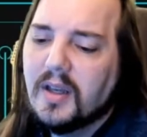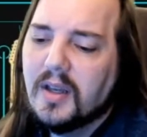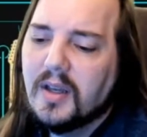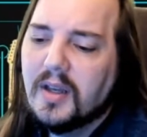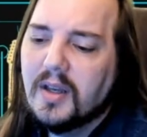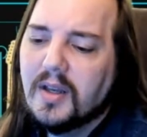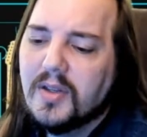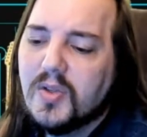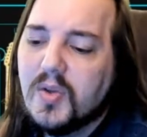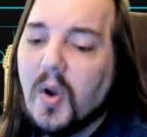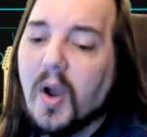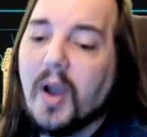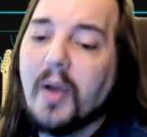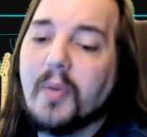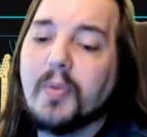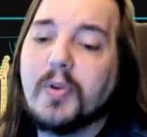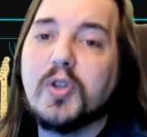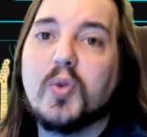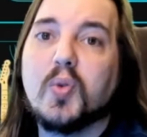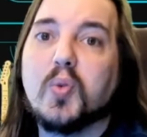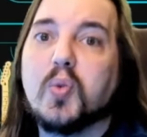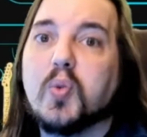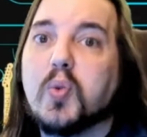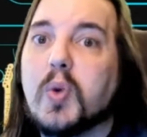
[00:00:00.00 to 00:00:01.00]
So I
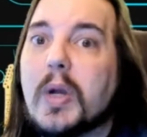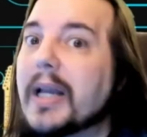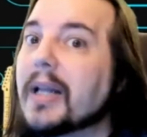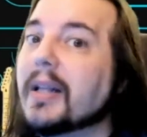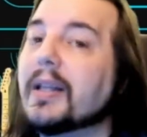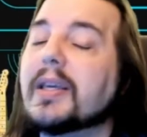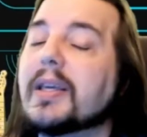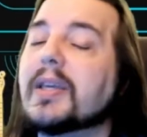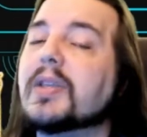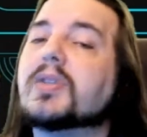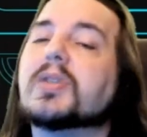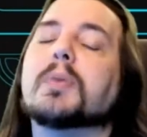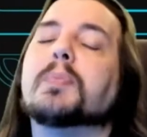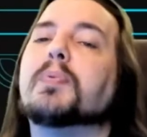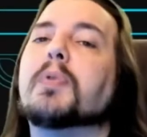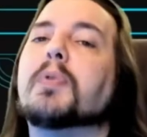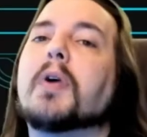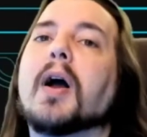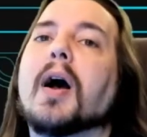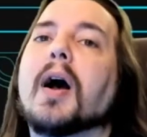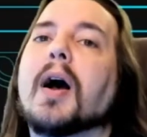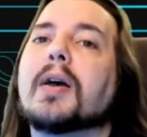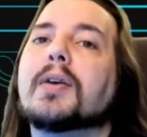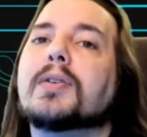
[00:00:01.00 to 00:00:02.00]
was really
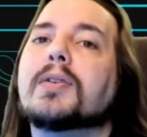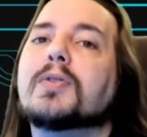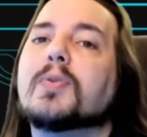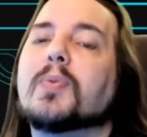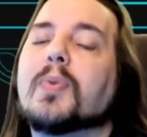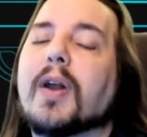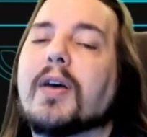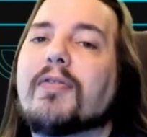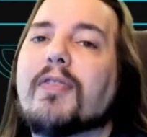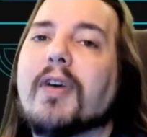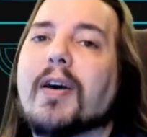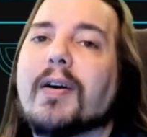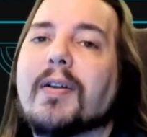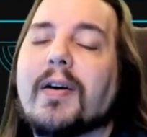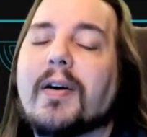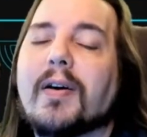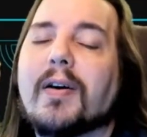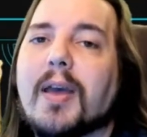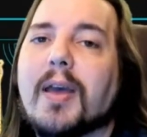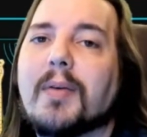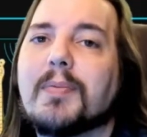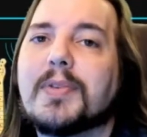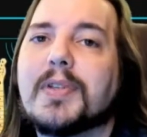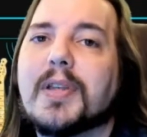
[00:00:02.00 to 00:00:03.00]
surprised when I found out
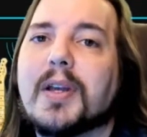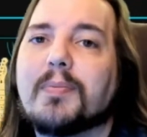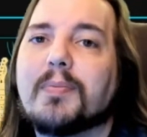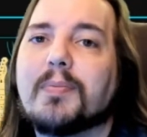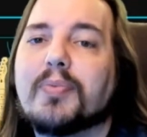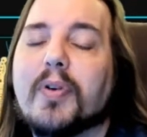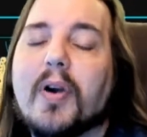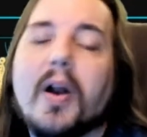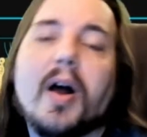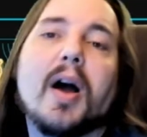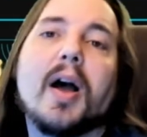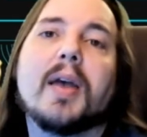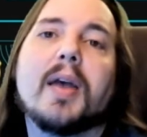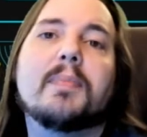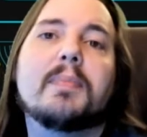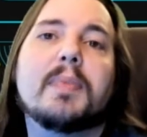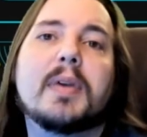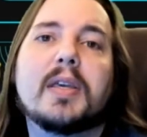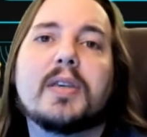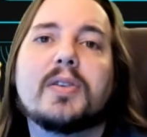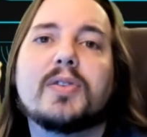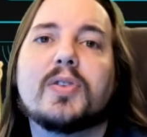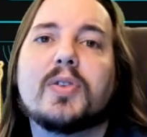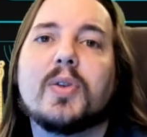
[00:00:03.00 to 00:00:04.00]
Amazon Prime
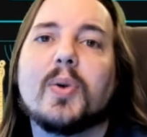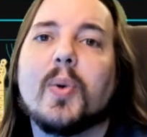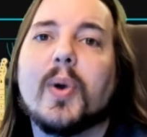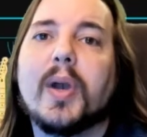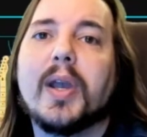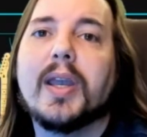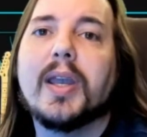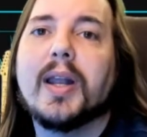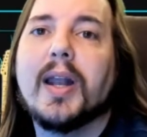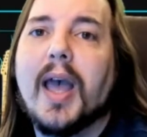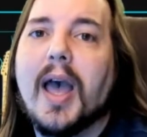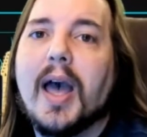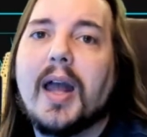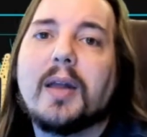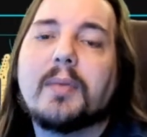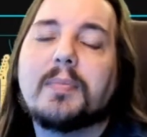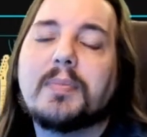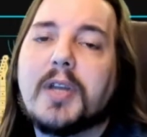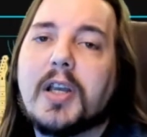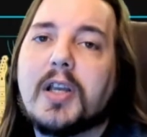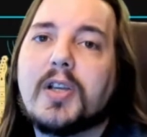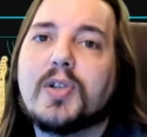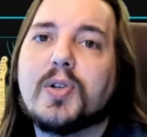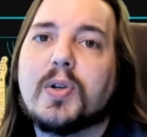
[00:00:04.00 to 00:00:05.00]
is doing an
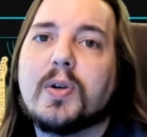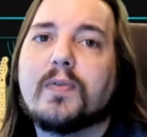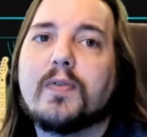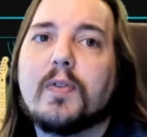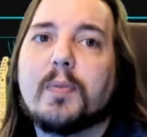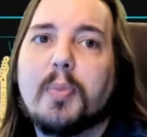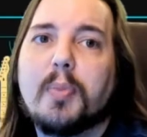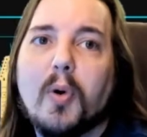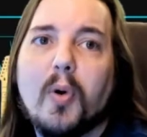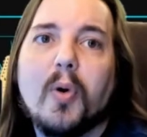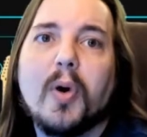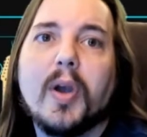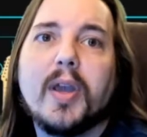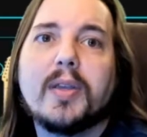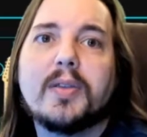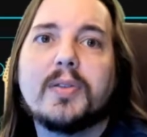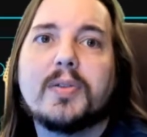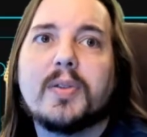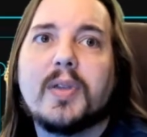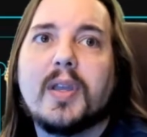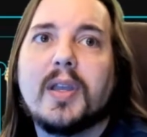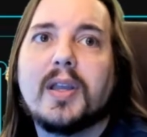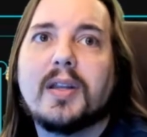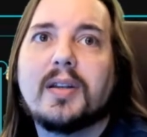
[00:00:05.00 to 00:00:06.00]
adaptation of The
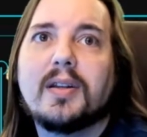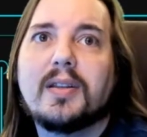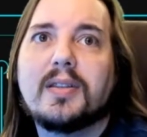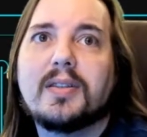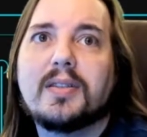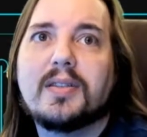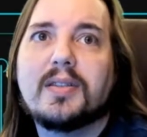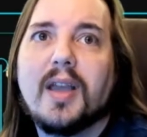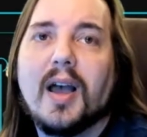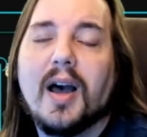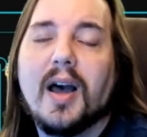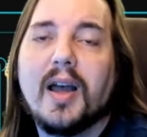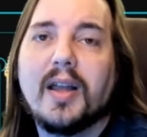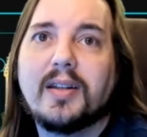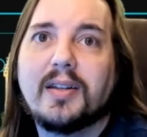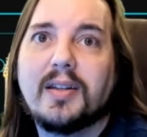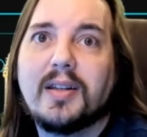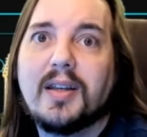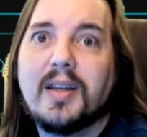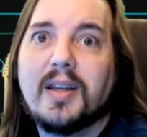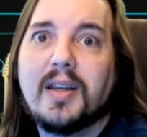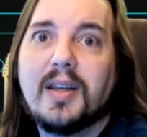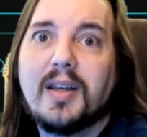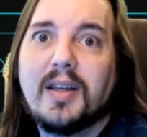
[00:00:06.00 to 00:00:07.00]
Boys, and it's got
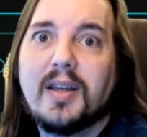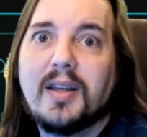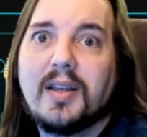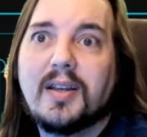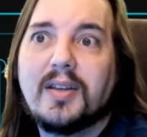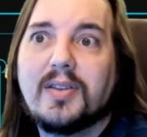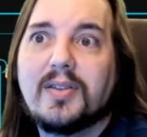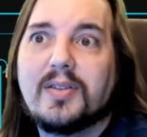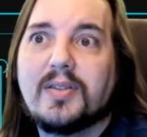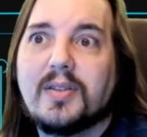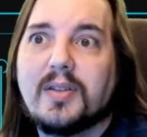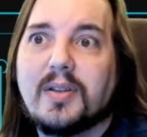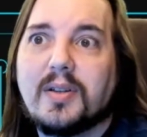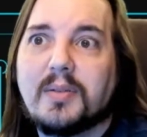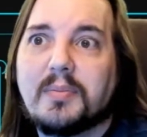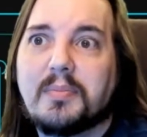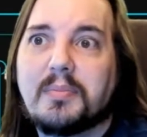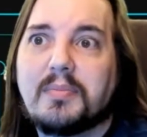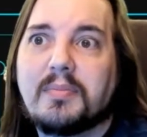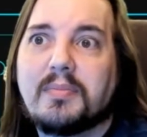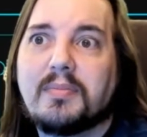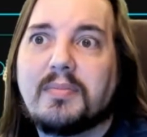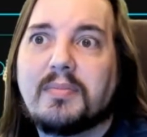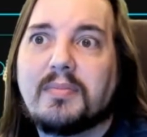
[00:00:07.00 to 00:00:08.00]

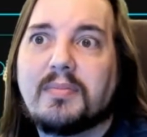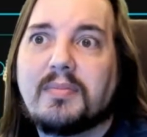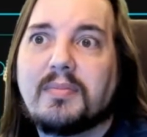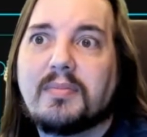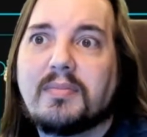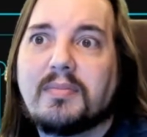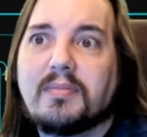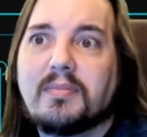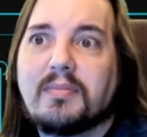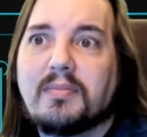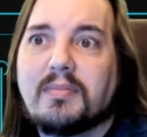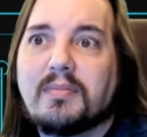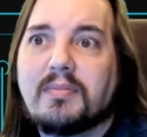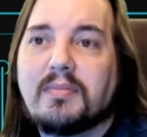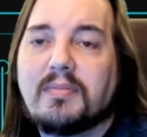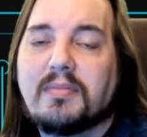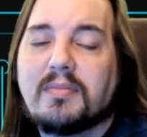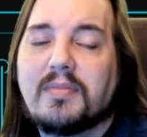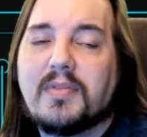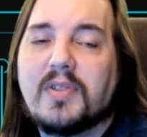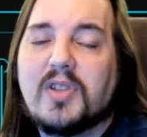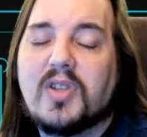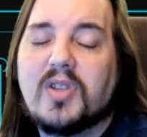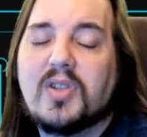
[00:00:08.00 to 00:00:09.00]
some
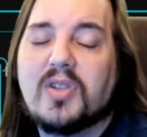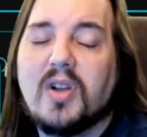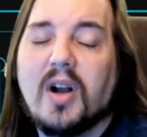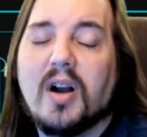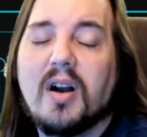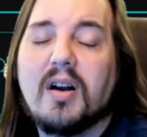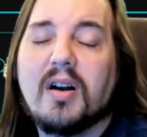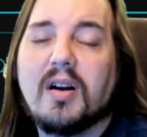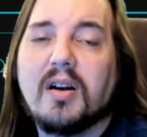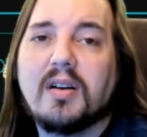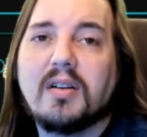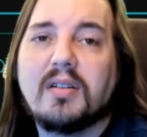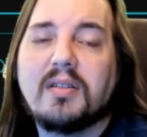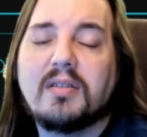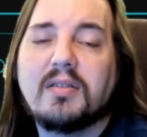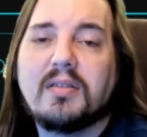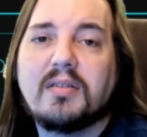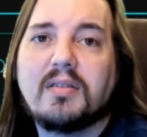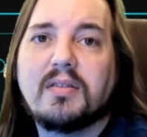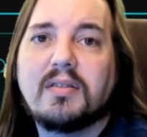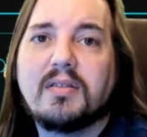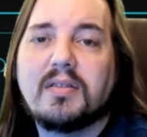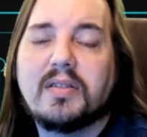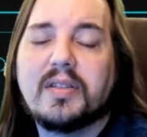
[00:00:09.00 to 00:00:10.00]
star
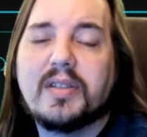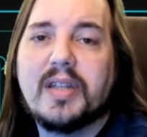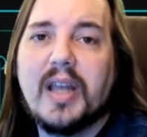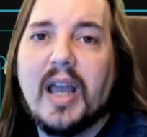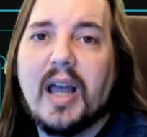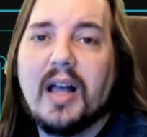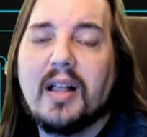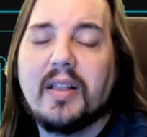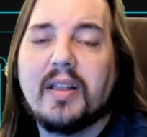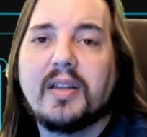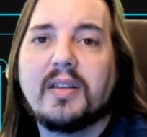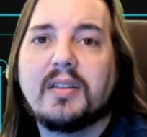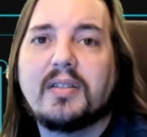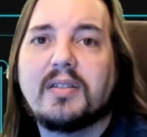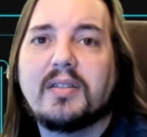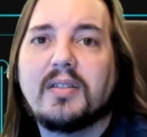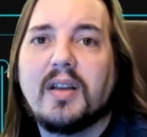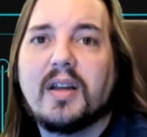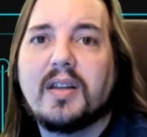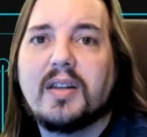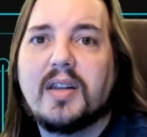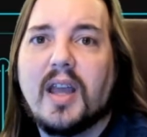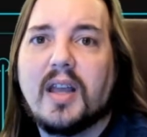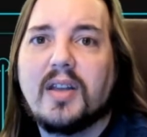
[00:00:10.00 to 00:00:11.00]
talent
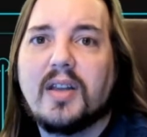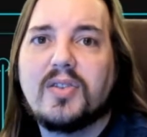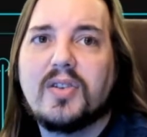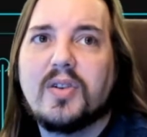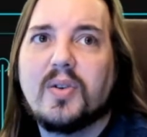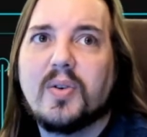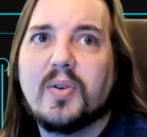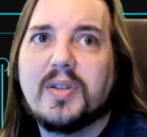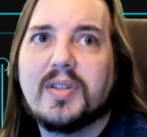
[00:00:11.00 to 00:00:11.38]
attached to it.